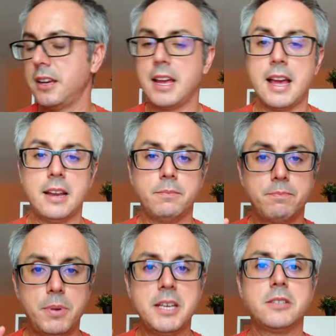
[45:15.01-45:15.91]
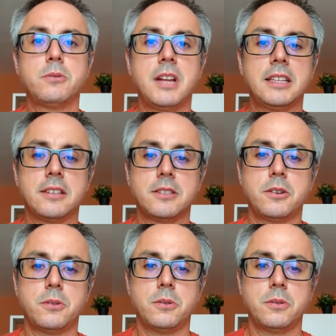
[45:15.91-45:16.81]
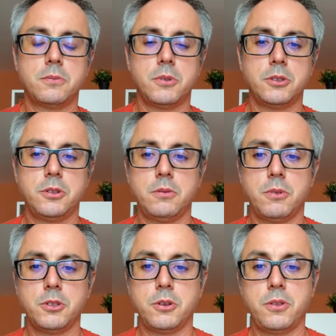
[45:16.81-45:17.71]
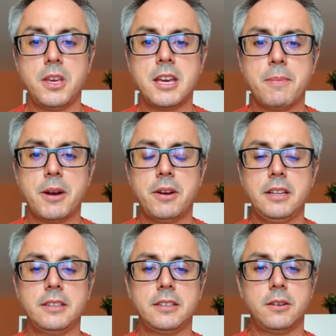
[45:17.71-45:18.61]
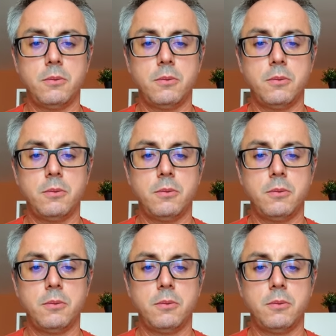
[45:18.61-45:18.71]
and please do let us know what you think about it.